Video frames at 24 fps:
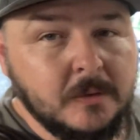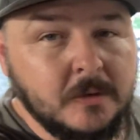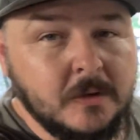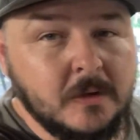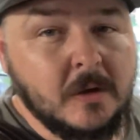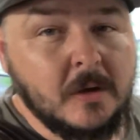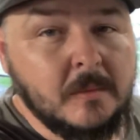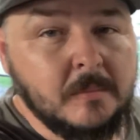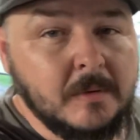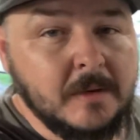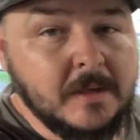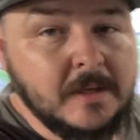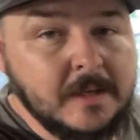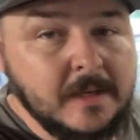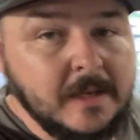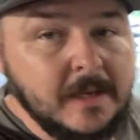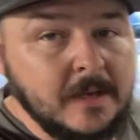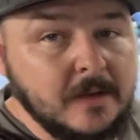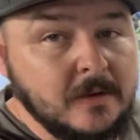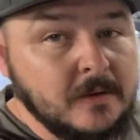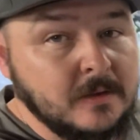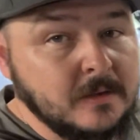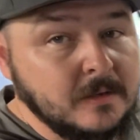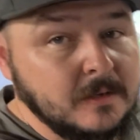a couple of K
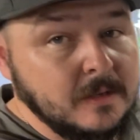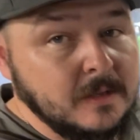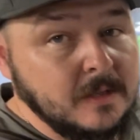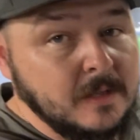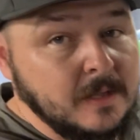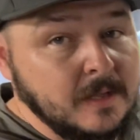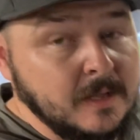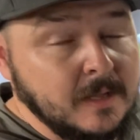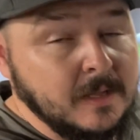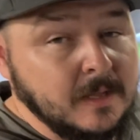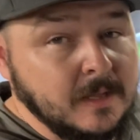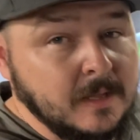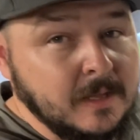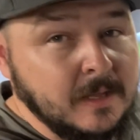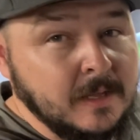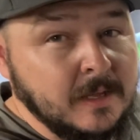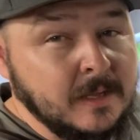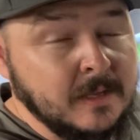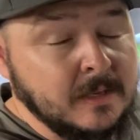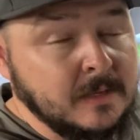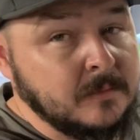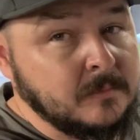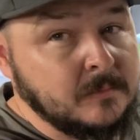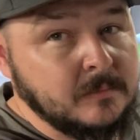on it,
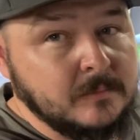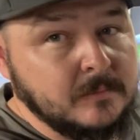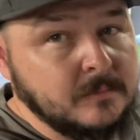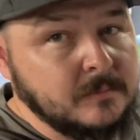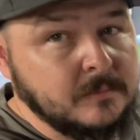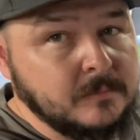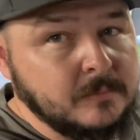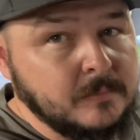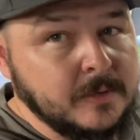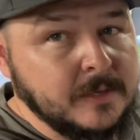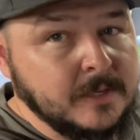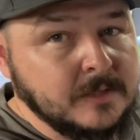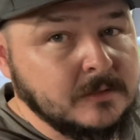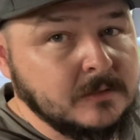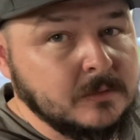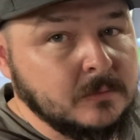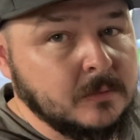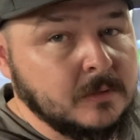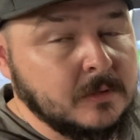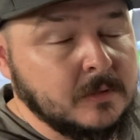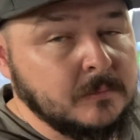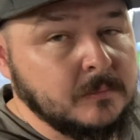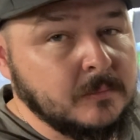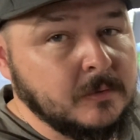and brakes are
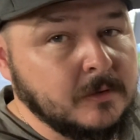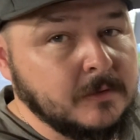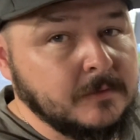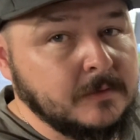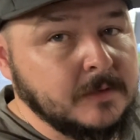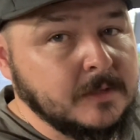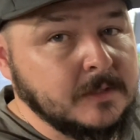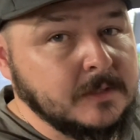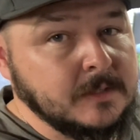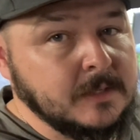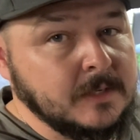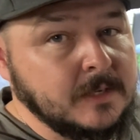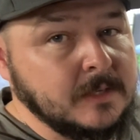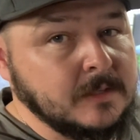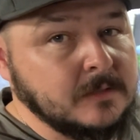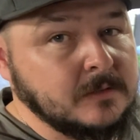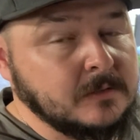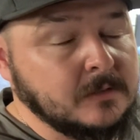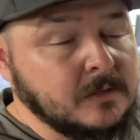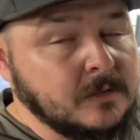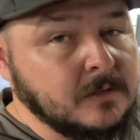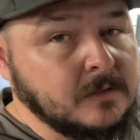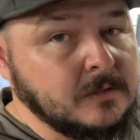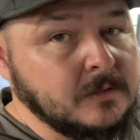working perfect. Yeah,
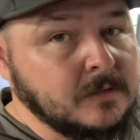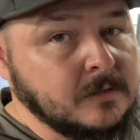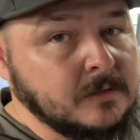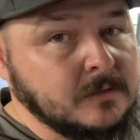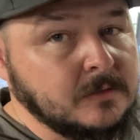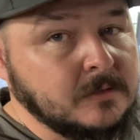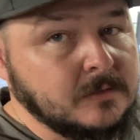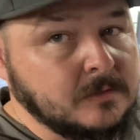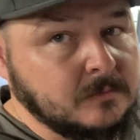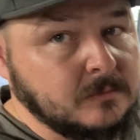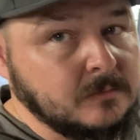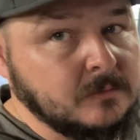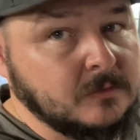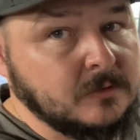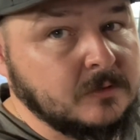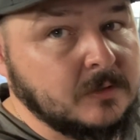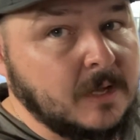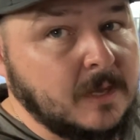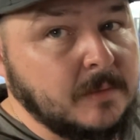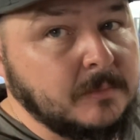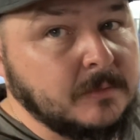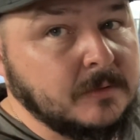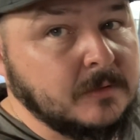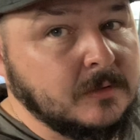it's
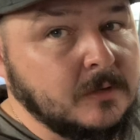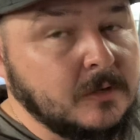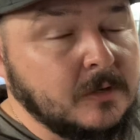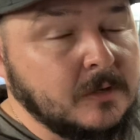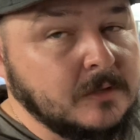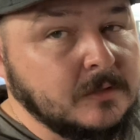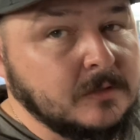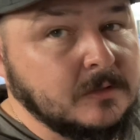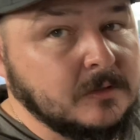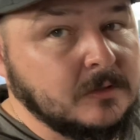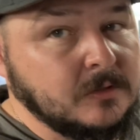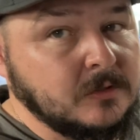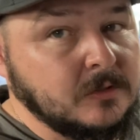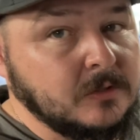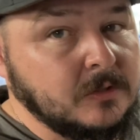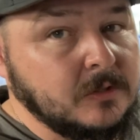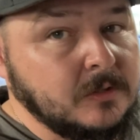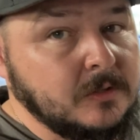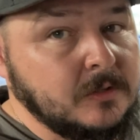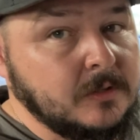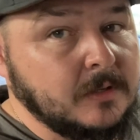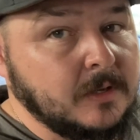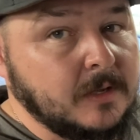stopping, doing as it should.